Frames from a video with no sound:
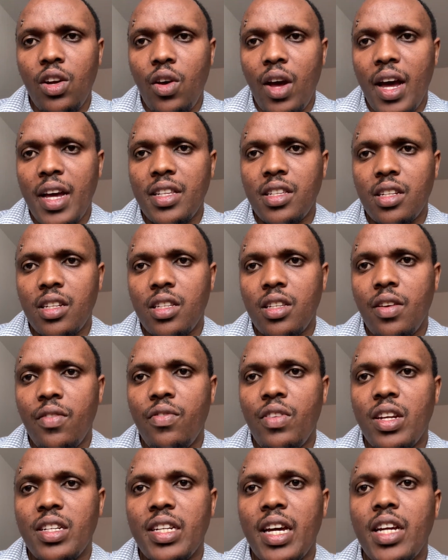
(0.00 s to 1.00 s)
has received
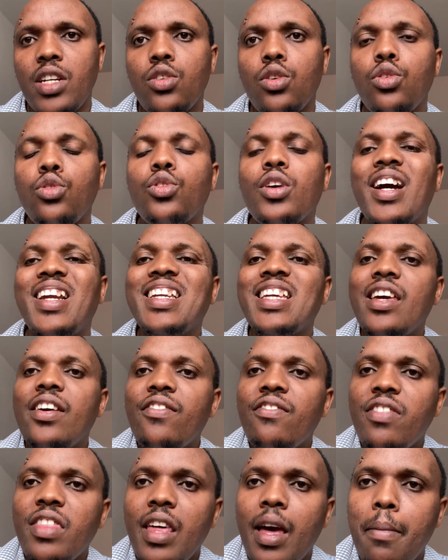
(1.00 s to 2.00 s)
the title, you can
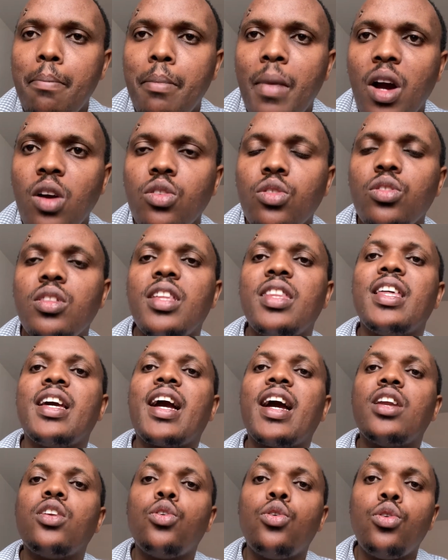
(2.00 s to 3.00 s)
give the amount so that they
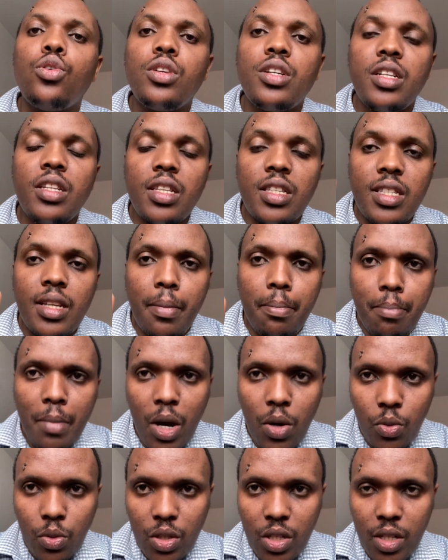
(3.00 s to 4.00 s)
can hold this
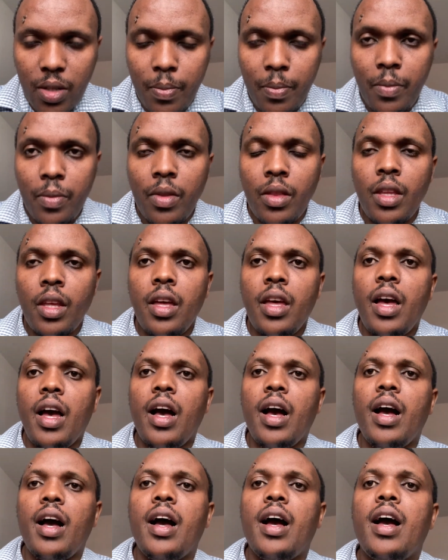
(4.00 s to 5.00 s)
amount
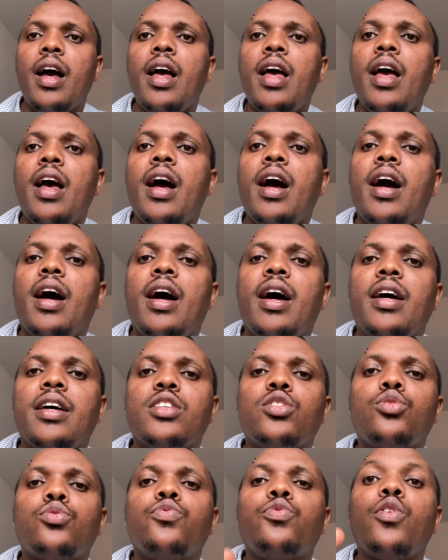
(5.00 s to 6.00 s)

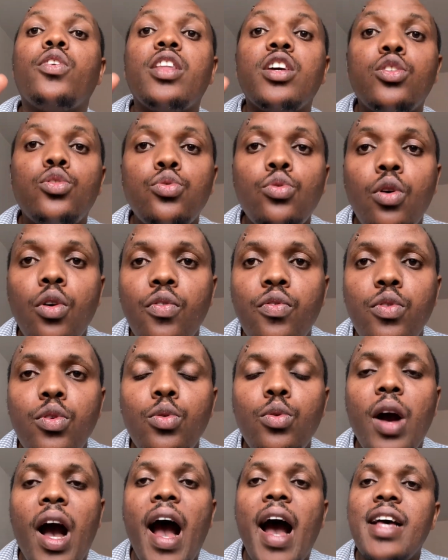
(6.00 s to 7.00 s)
for the two of
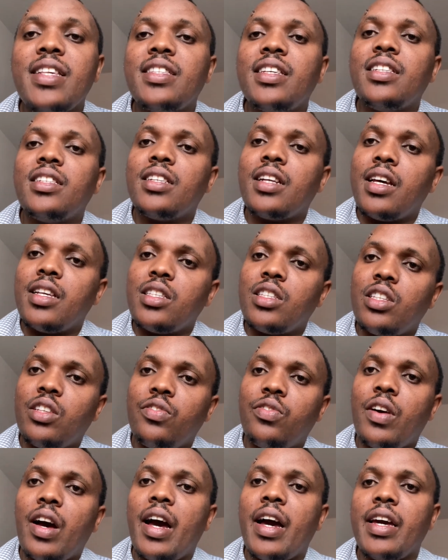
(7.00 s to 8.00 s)
you as the
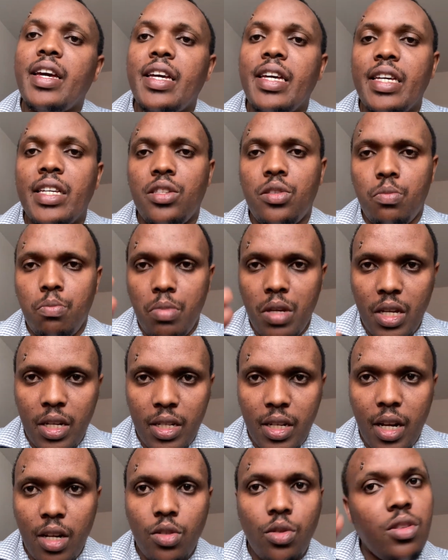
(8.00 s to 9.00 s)
transfer is being
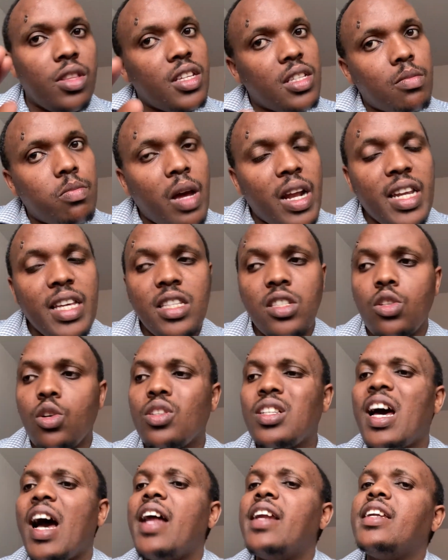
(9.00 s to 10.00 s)
done. So this money is
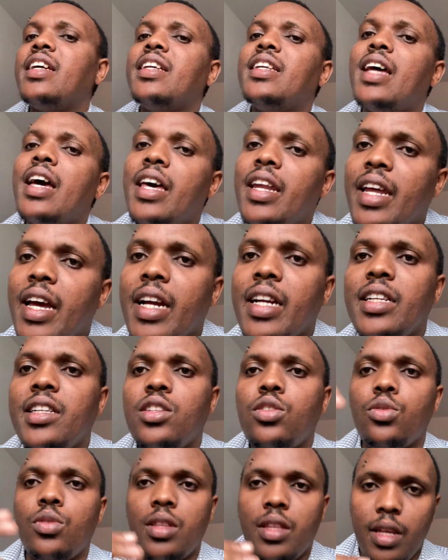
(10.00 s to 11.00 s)
not handed directly
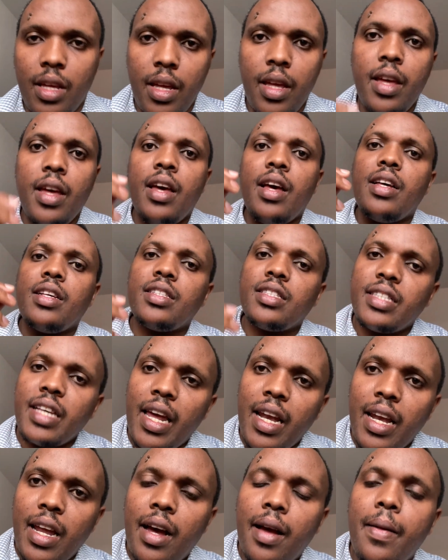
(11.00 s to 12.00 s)
to the
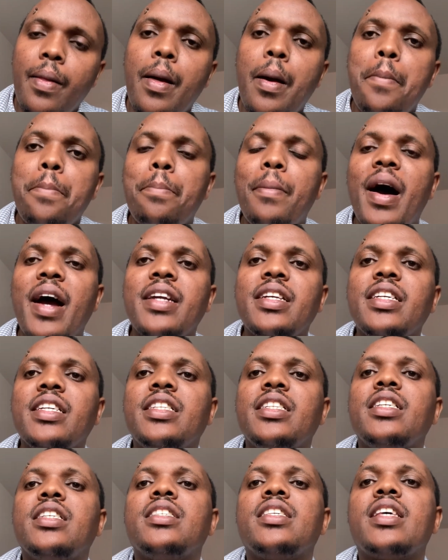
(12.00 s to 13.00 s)
seller, but
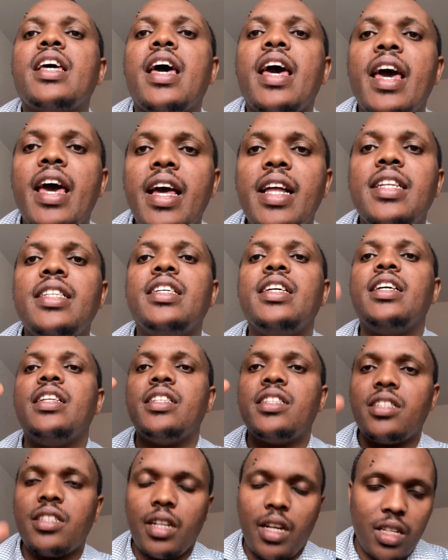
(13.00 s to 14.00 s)
it is held in
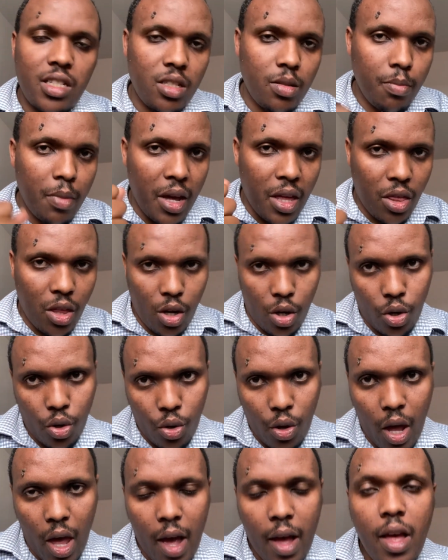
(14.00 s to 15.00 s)
trust by the
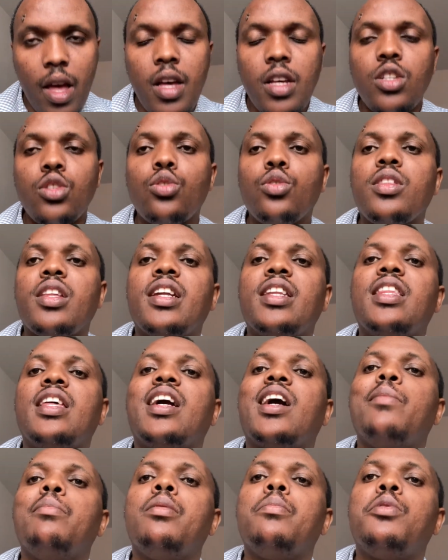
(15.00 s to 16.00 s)
lawyer, so that they
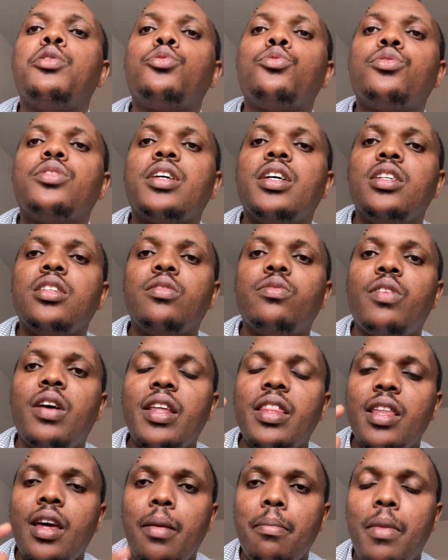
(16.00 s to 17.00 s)
can be able to transfer
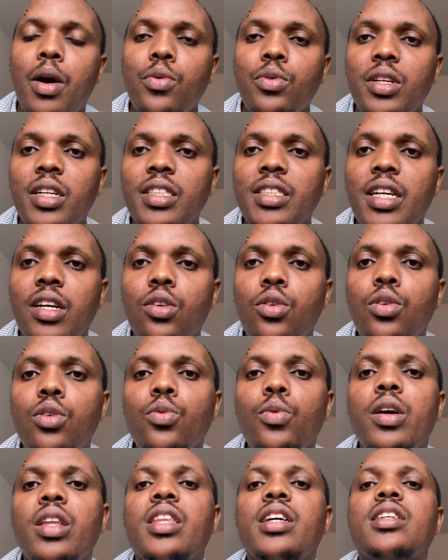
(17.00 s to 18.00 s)
the amount later on
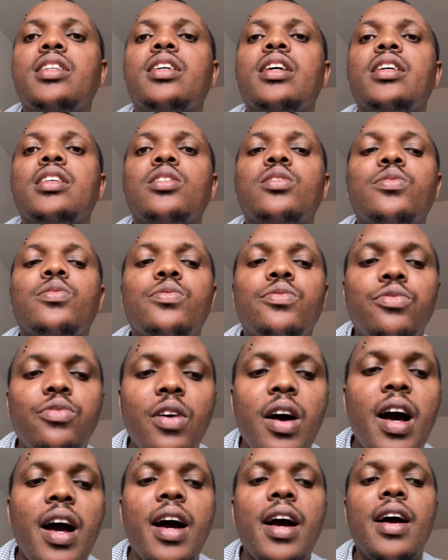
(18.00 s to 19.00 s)
when the
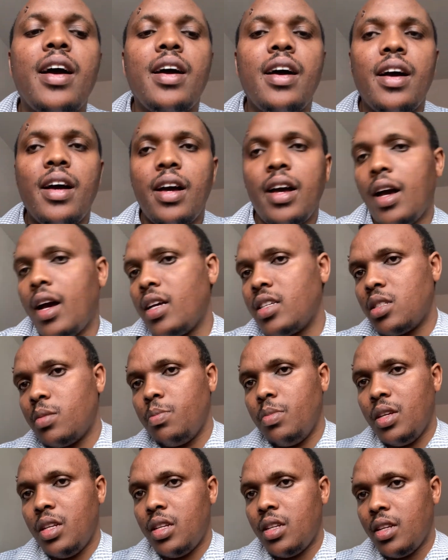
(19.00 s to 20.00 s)
transfer has
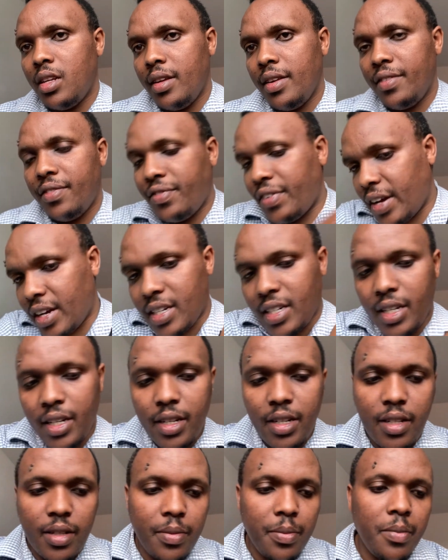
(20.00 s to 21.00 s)
been
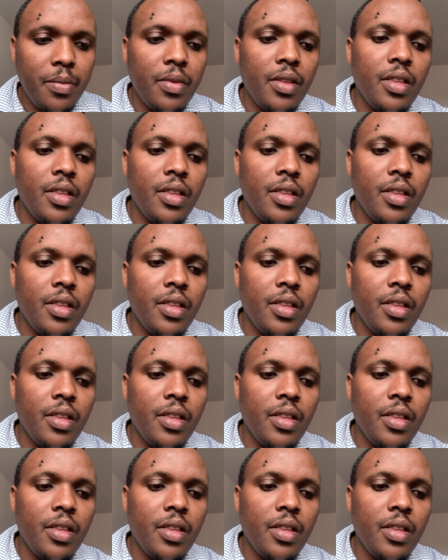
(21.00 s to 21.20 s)
effected.